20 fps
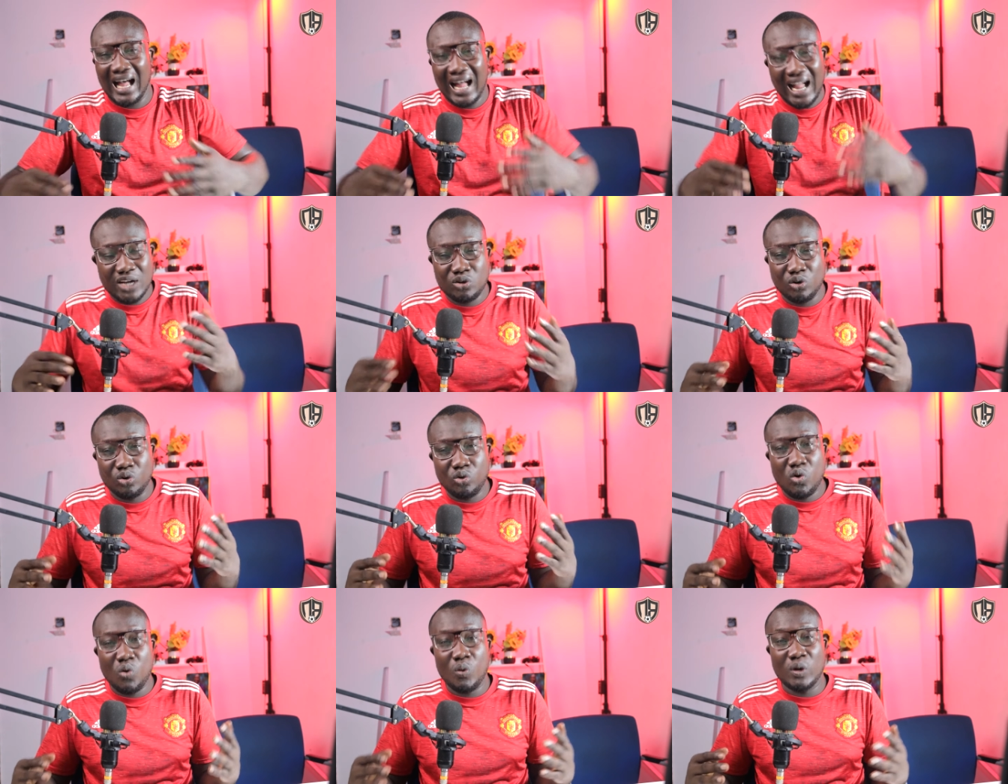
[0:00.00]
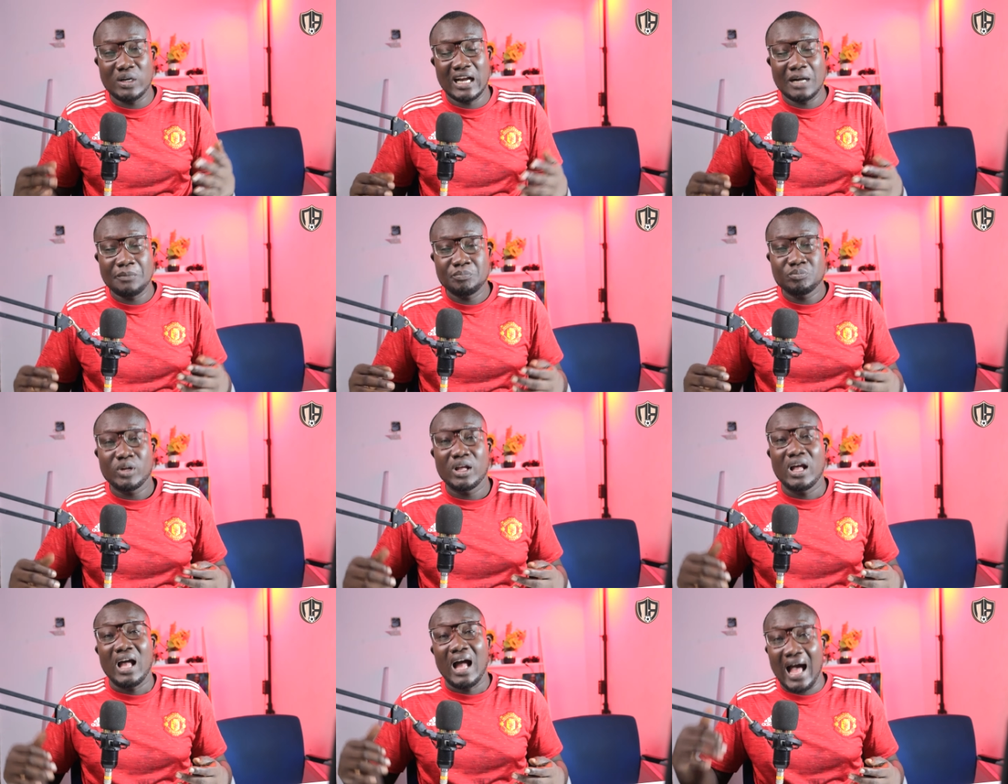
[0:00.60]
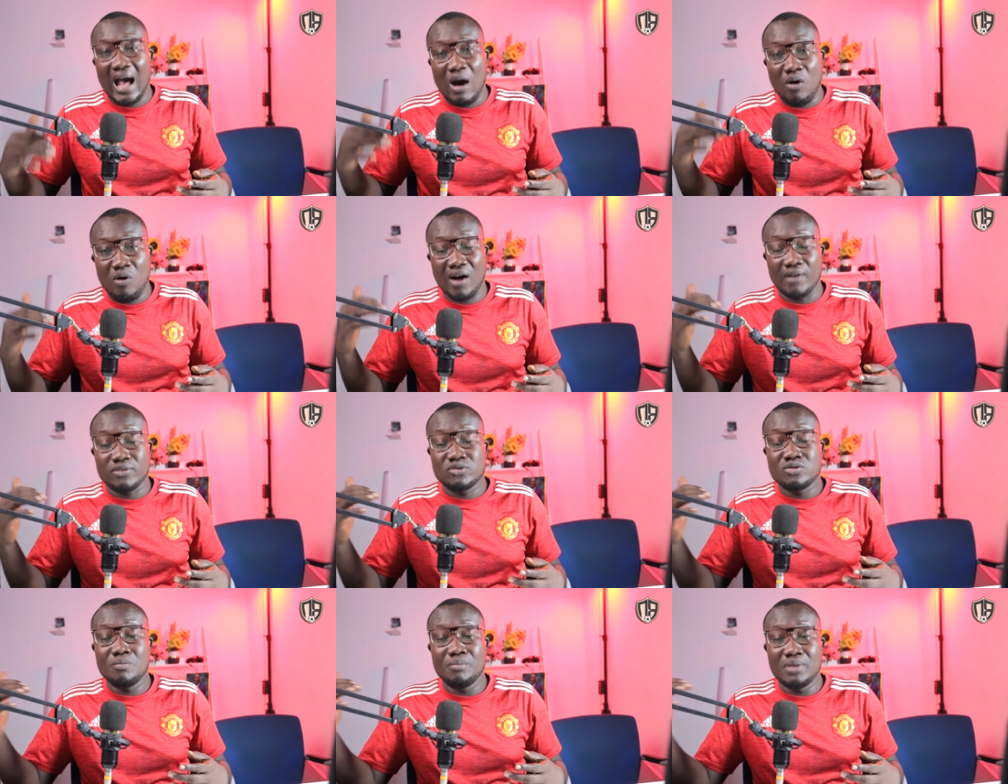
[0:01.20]
I don't know whether I will
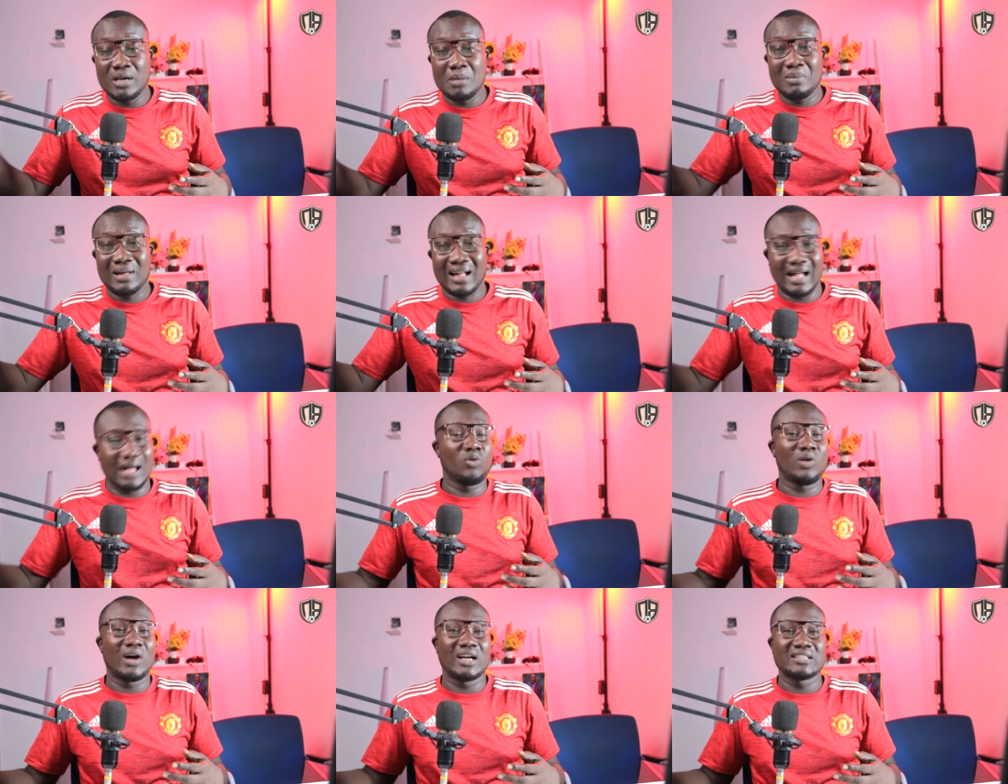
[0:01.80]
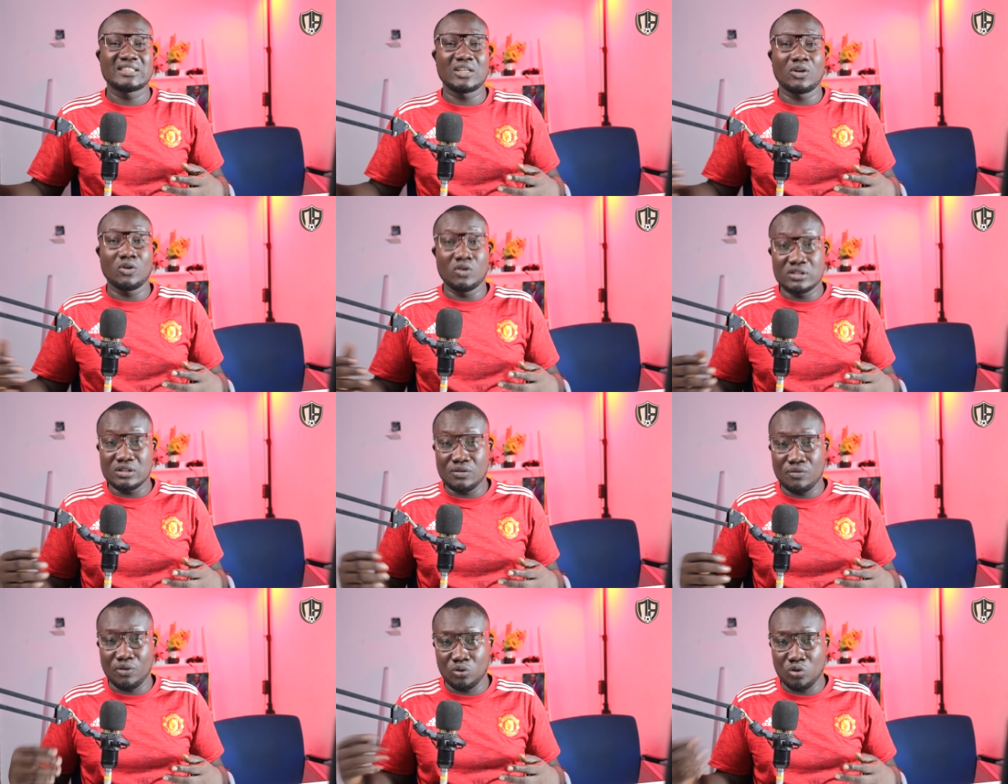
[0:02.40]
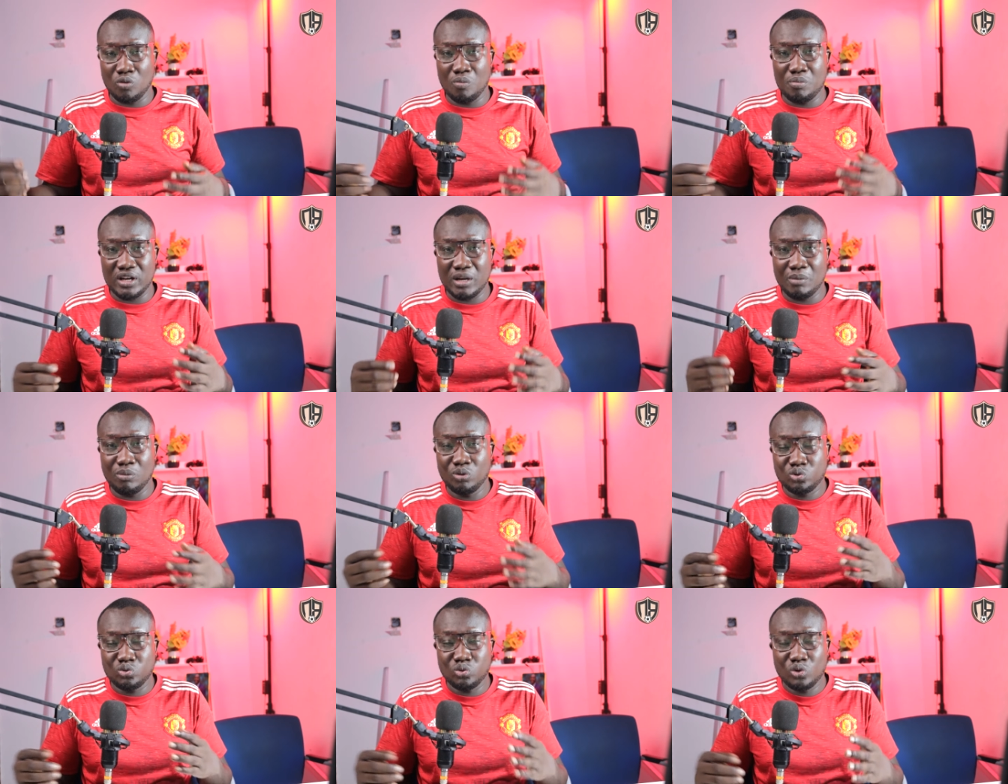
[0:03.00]
have to blame Carlo Ancelotti for not being
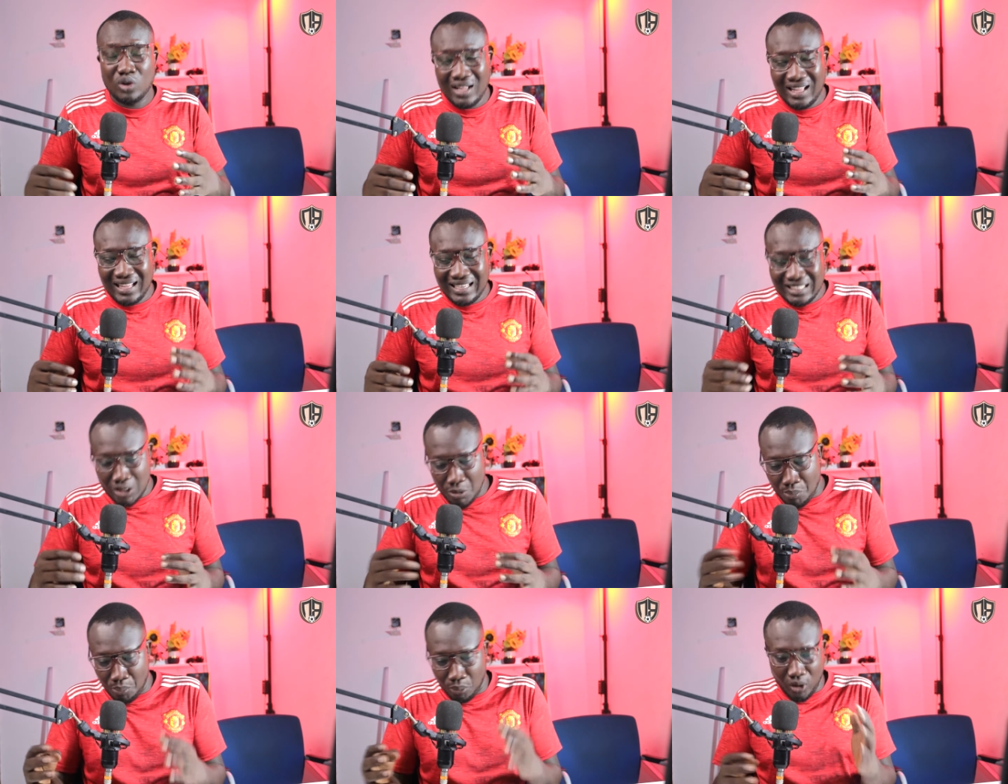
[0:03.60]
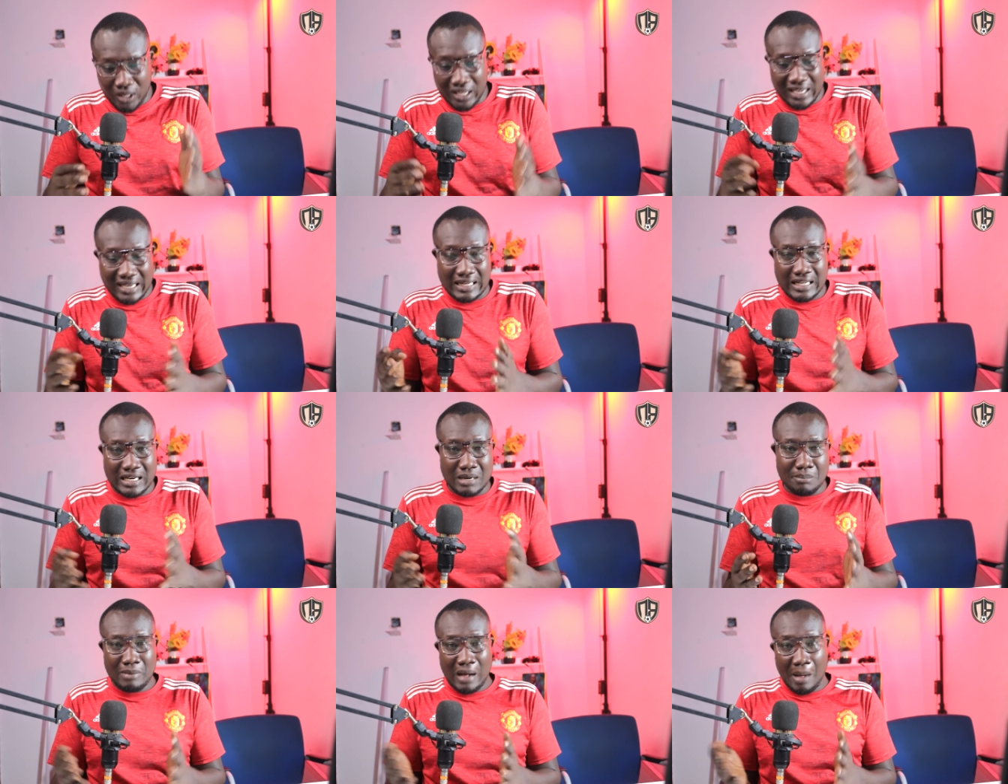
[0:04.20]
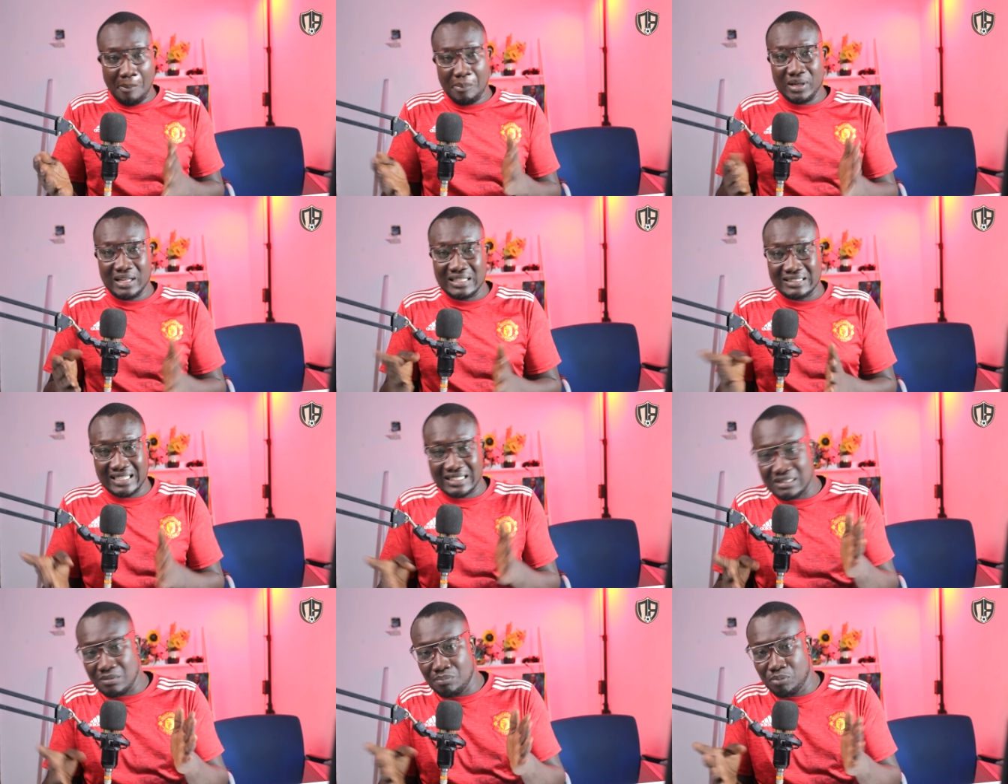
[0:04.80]
able to deploy Kylian Mbappé in
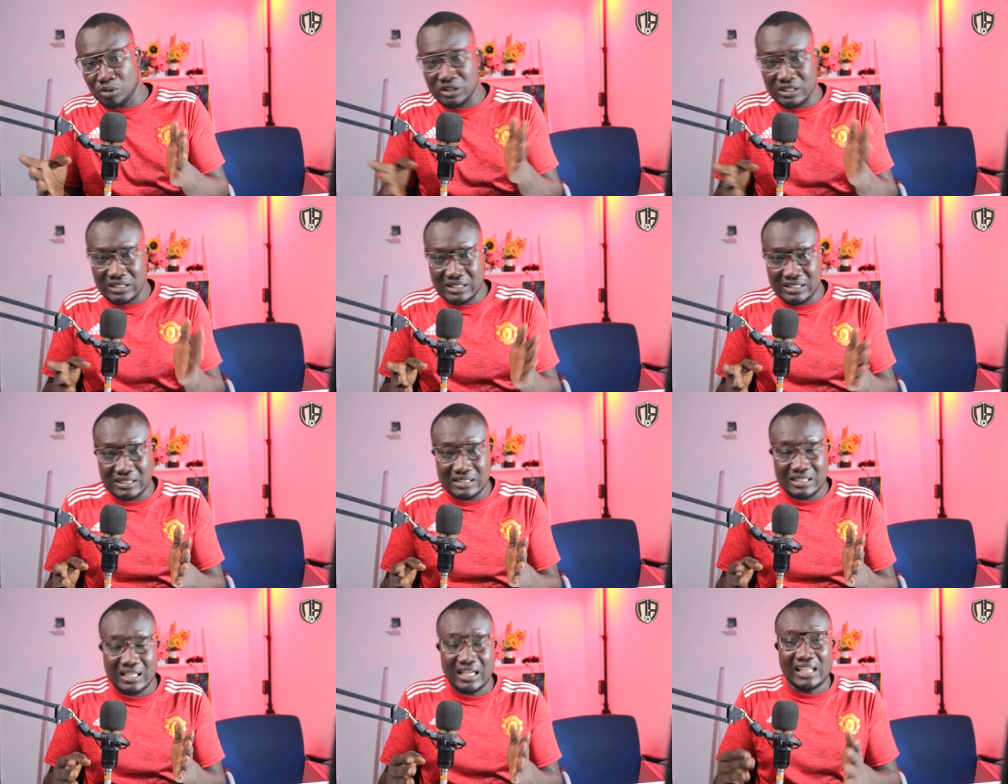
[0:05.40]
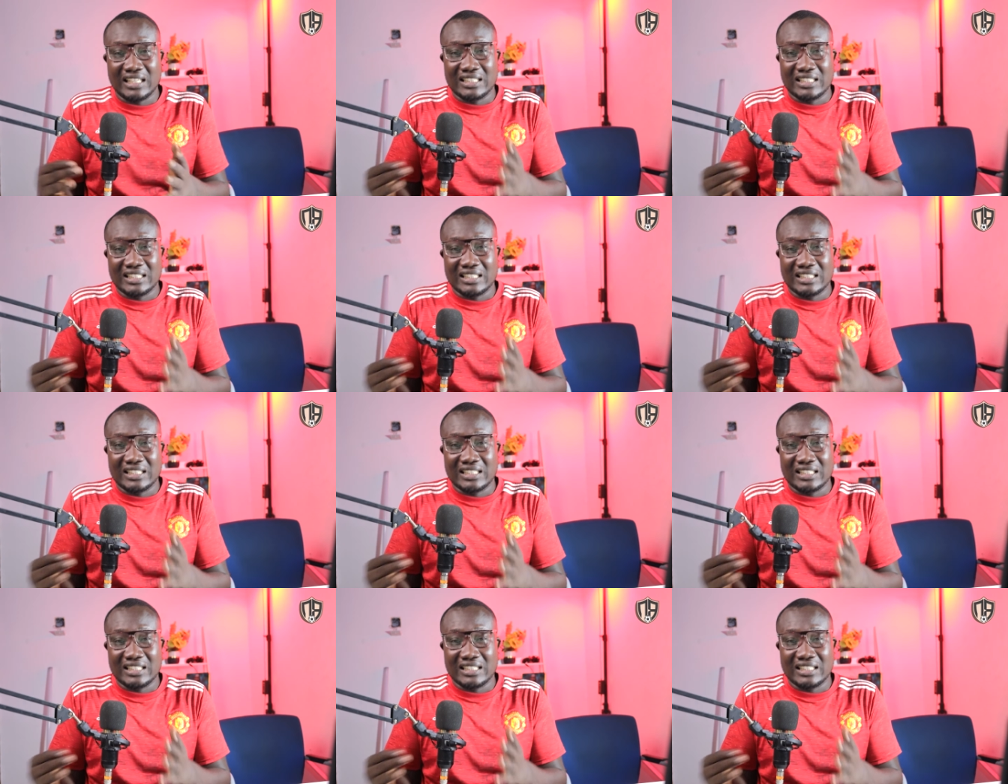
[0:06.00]
certain positions,